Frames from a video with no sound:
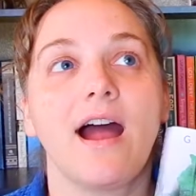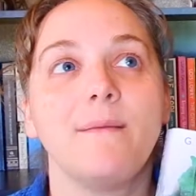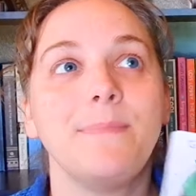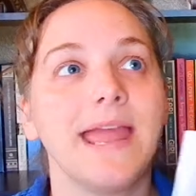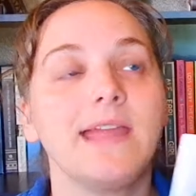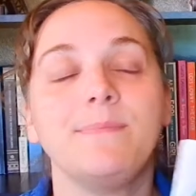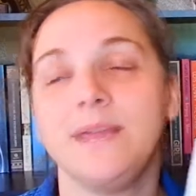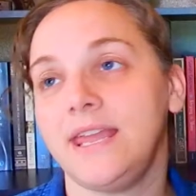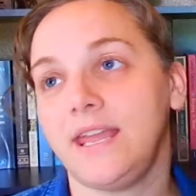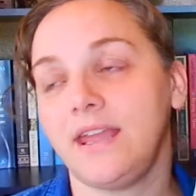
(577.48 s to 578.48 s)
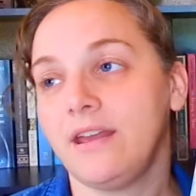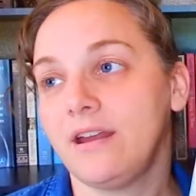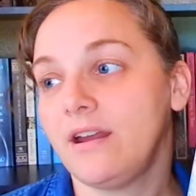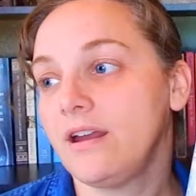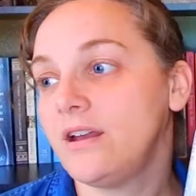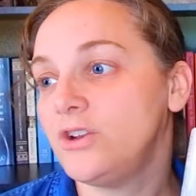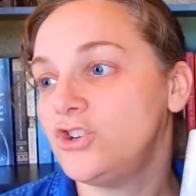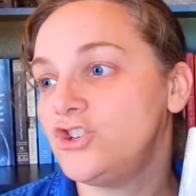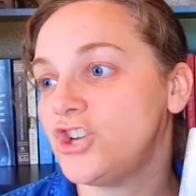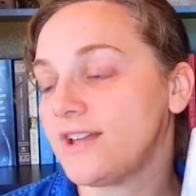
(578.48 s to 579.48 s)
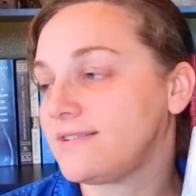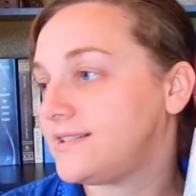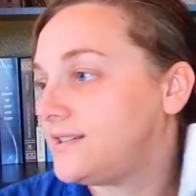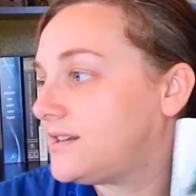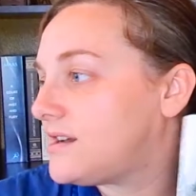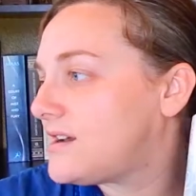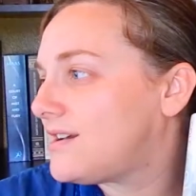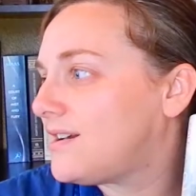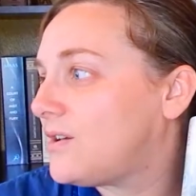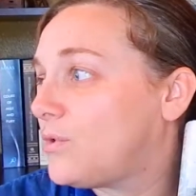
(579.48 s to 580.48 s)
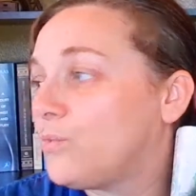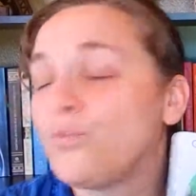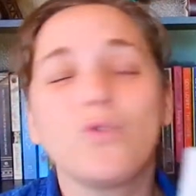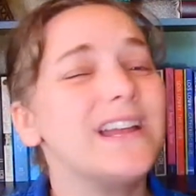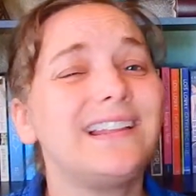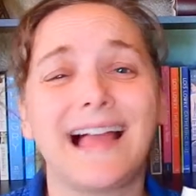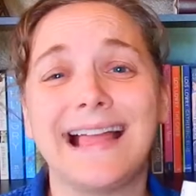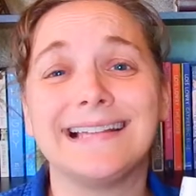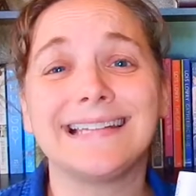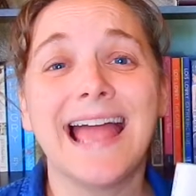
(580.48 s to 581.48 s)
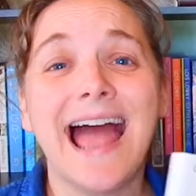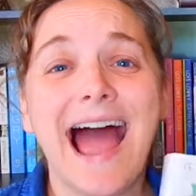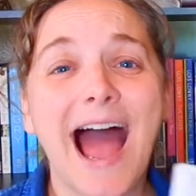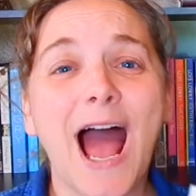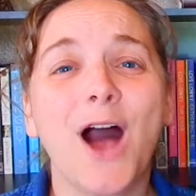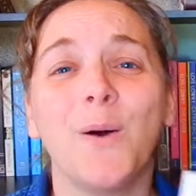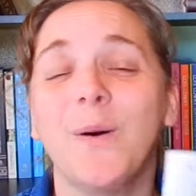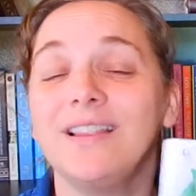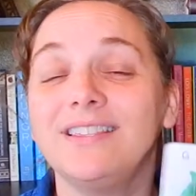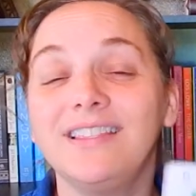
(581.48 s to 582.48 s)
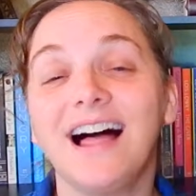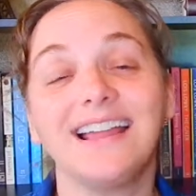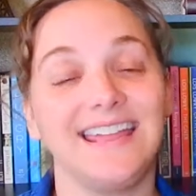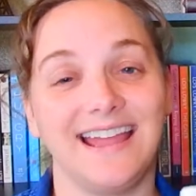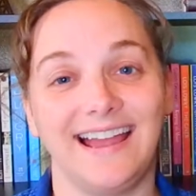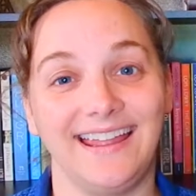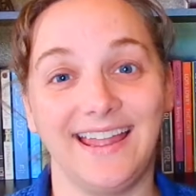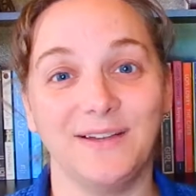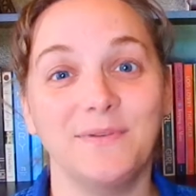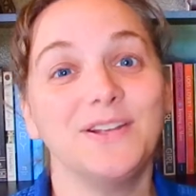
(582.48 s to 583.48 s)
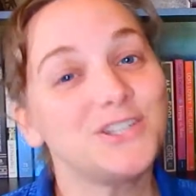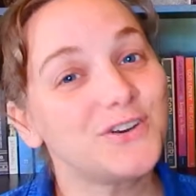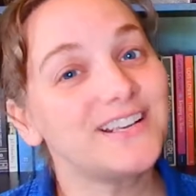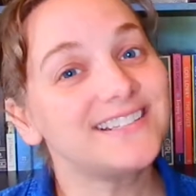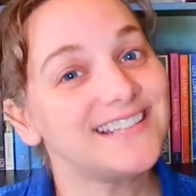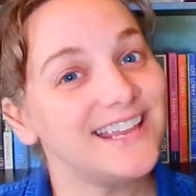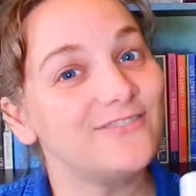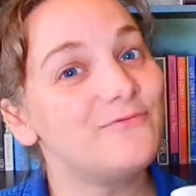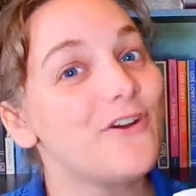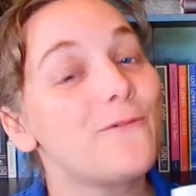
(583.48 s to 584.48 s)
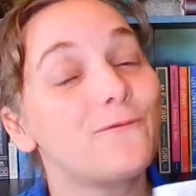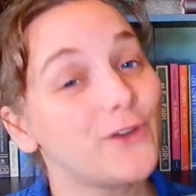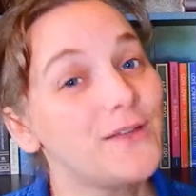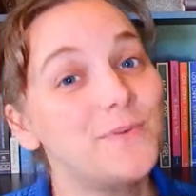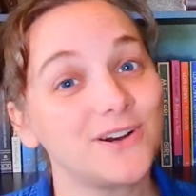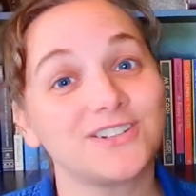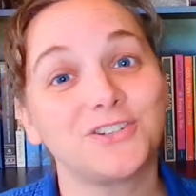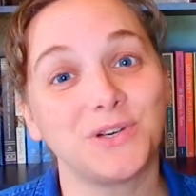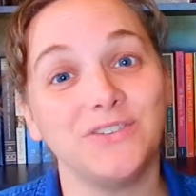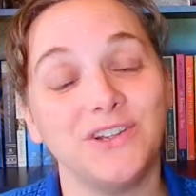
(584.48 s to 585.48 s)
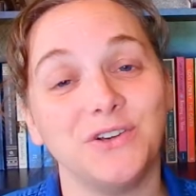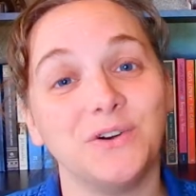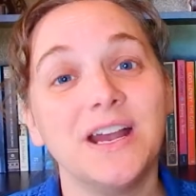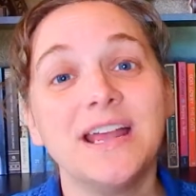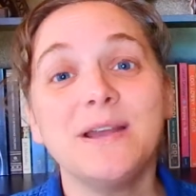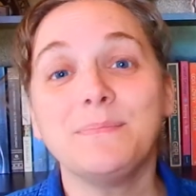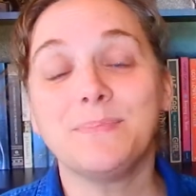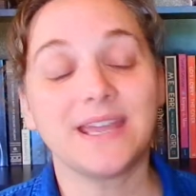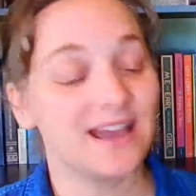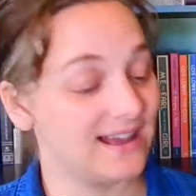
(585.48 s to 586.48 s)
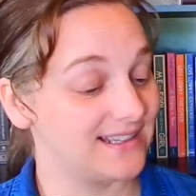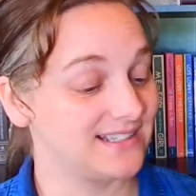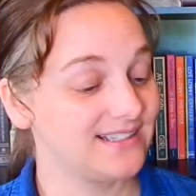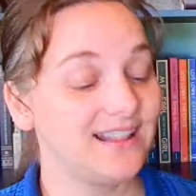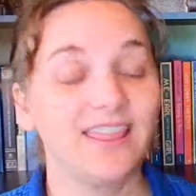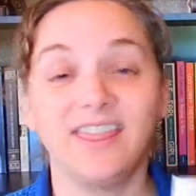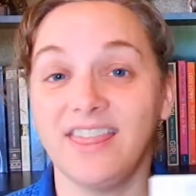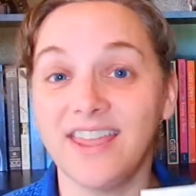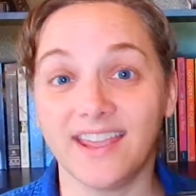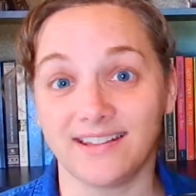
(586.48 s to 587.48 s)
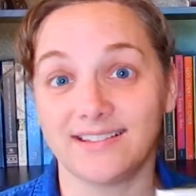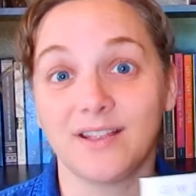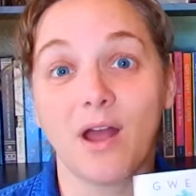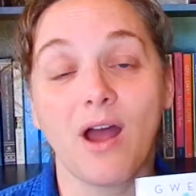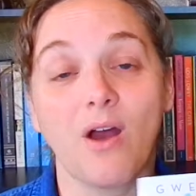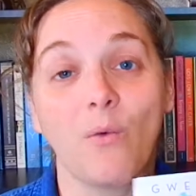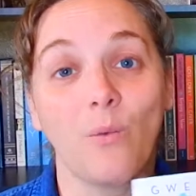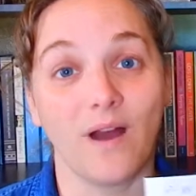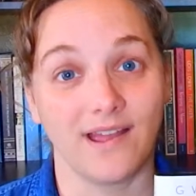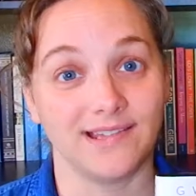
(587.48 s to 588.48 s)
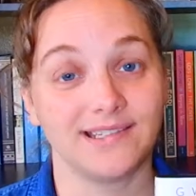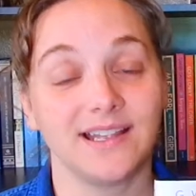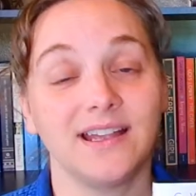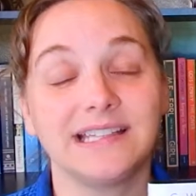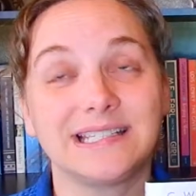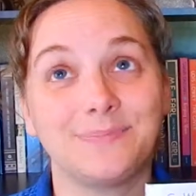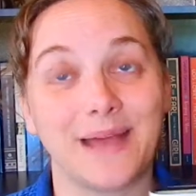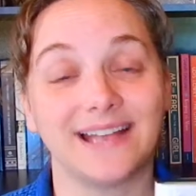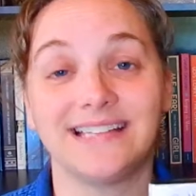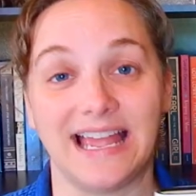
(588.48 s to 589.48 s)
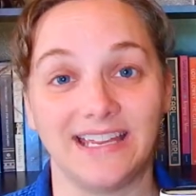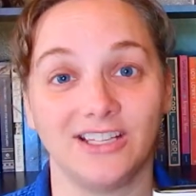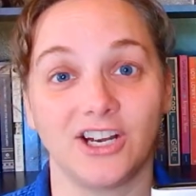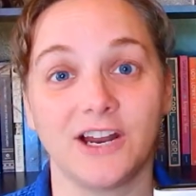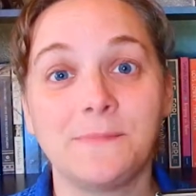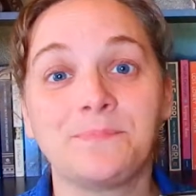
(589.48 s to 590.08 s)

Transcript: make me just realize how lucky I am to receive free books to review, because this was spectacular.